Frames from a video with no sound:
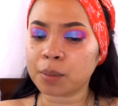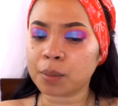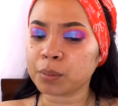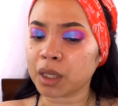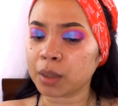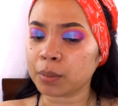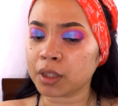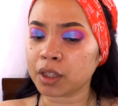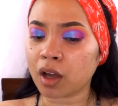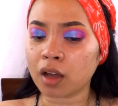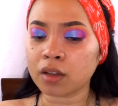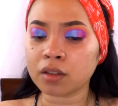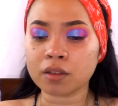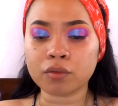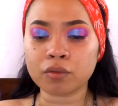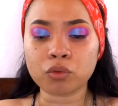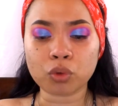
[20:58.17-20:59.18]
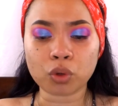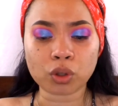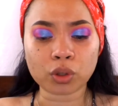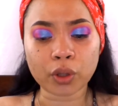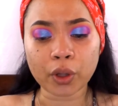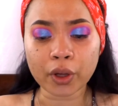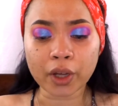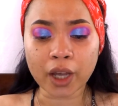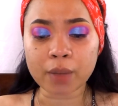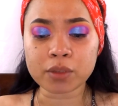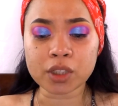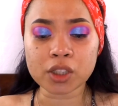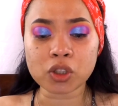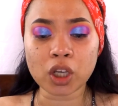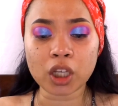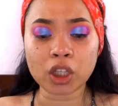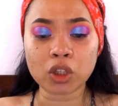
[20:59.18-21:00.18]
Maybe not a full look. I'm
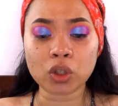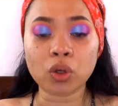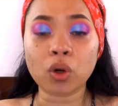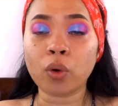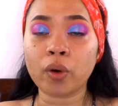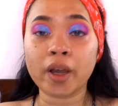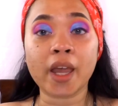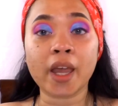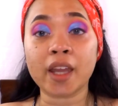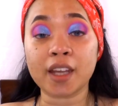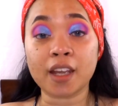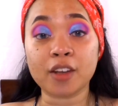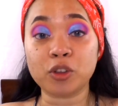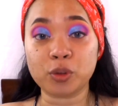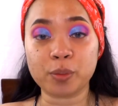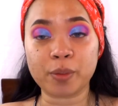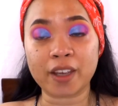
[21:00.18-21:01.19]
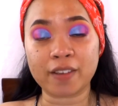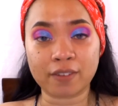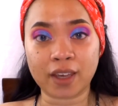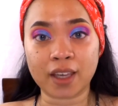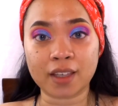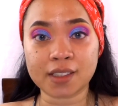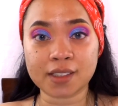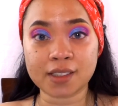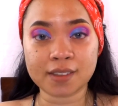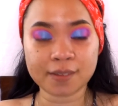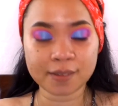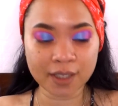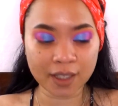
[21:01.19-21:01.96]
just going to go ahead and do my face.